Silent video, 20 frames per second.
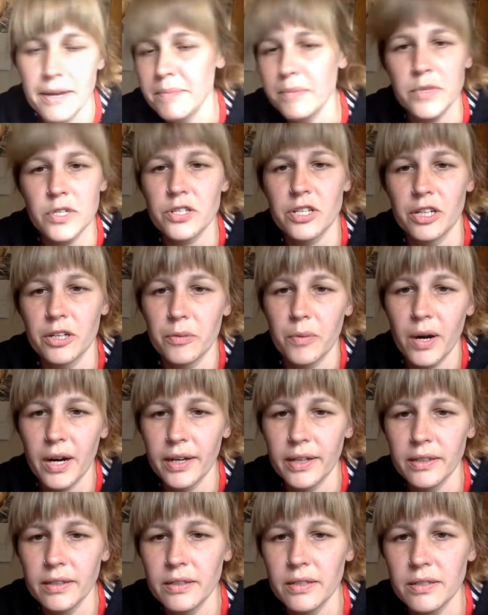So
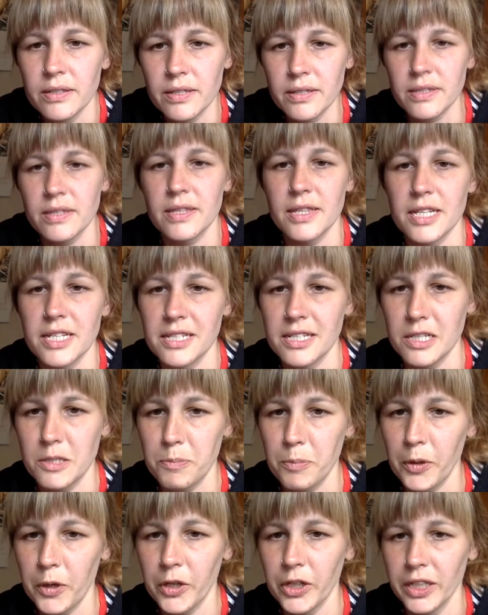while this is
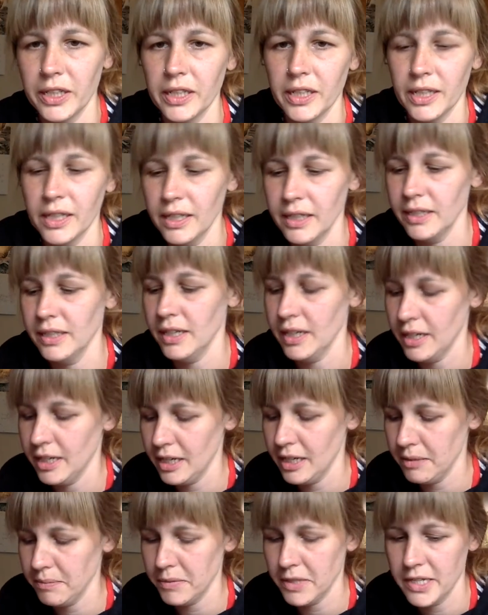boiling,
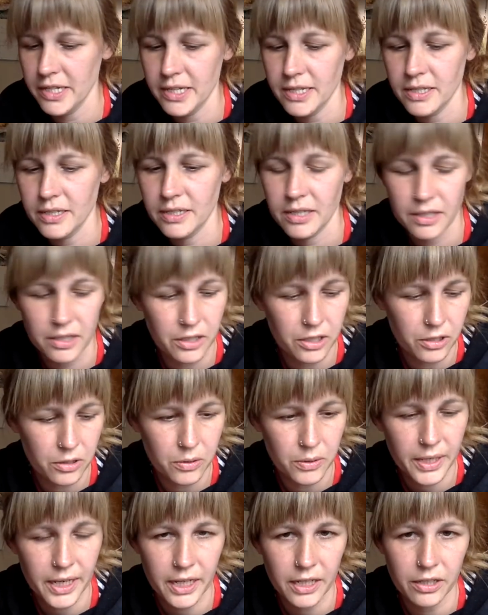you need
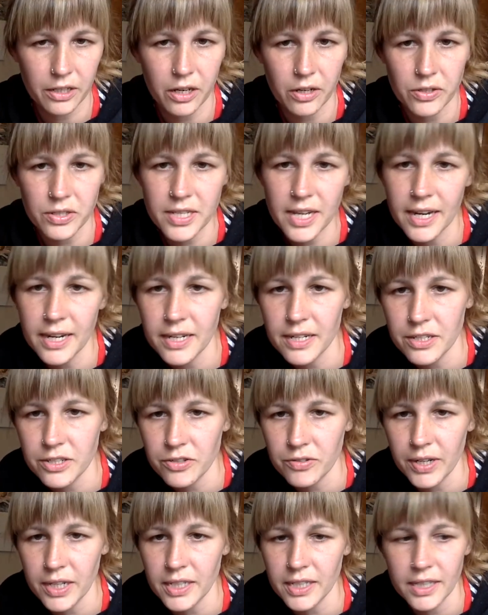to get your containers
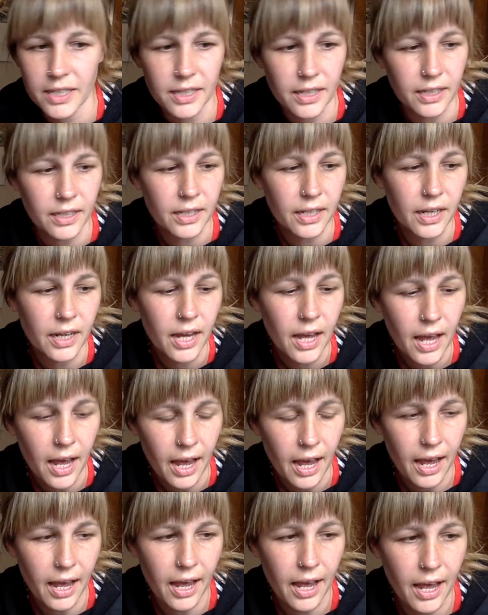ready.
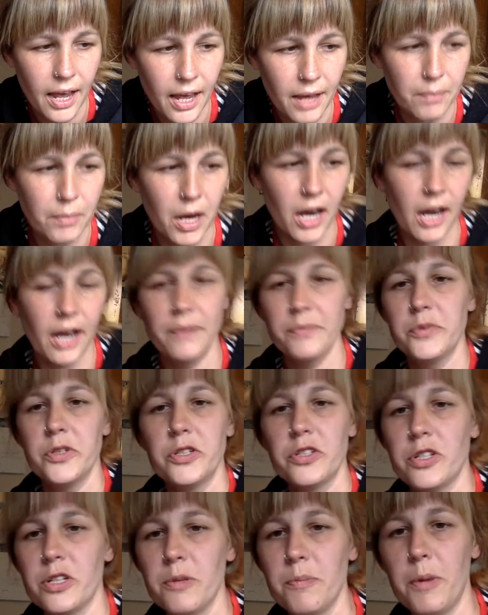I'm
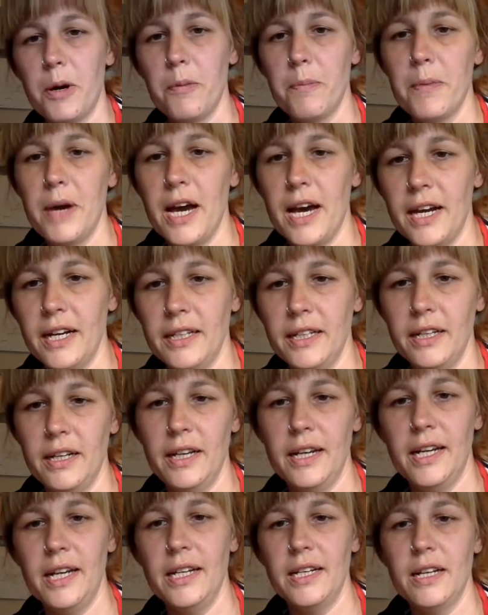just going to bob mine
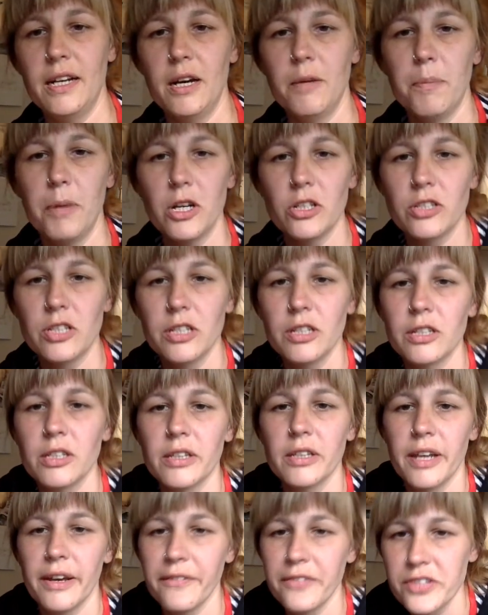in a bottle
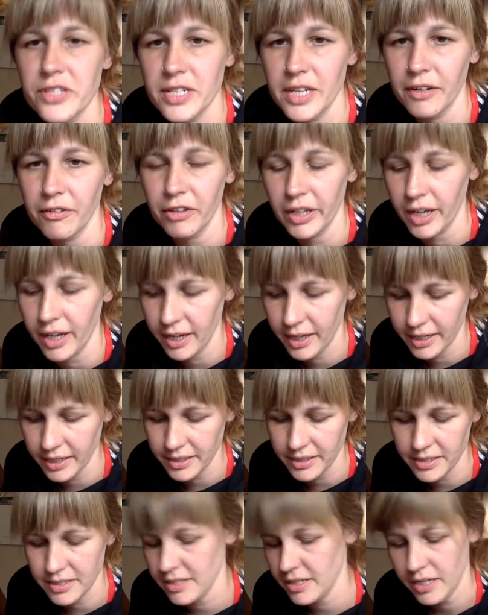that I've
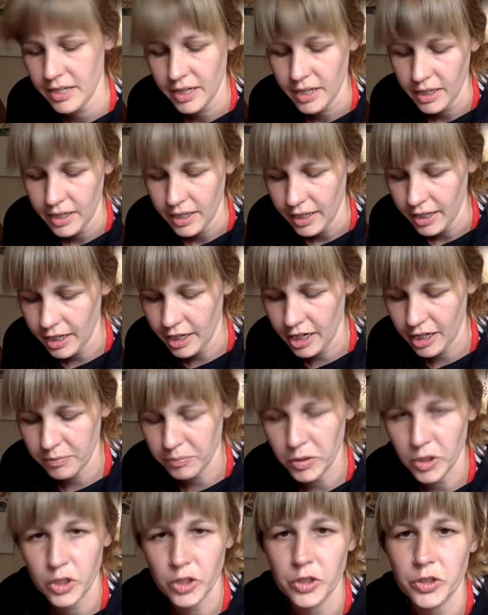sterilised.
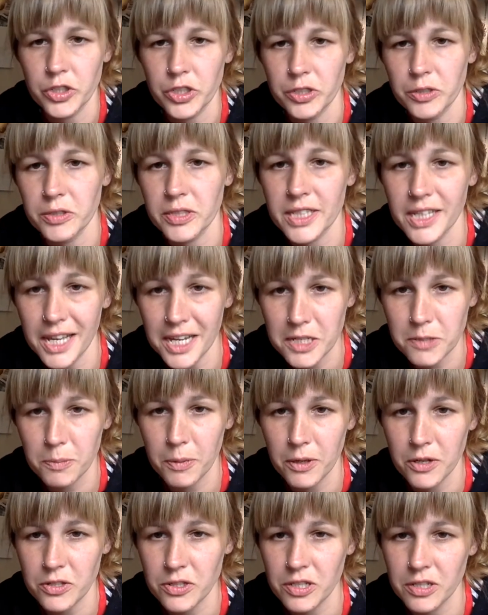You could use glass
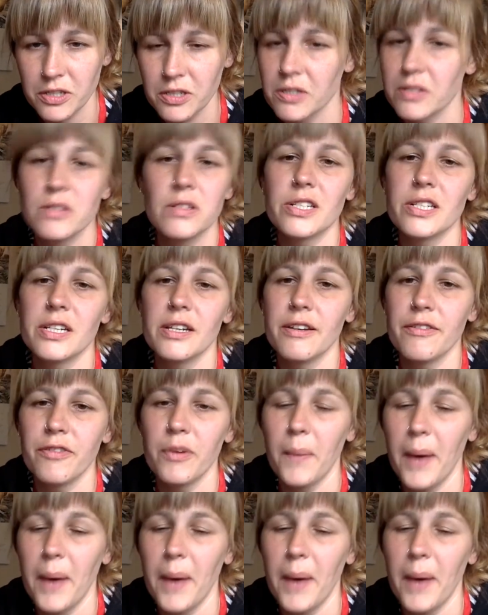bottles. If you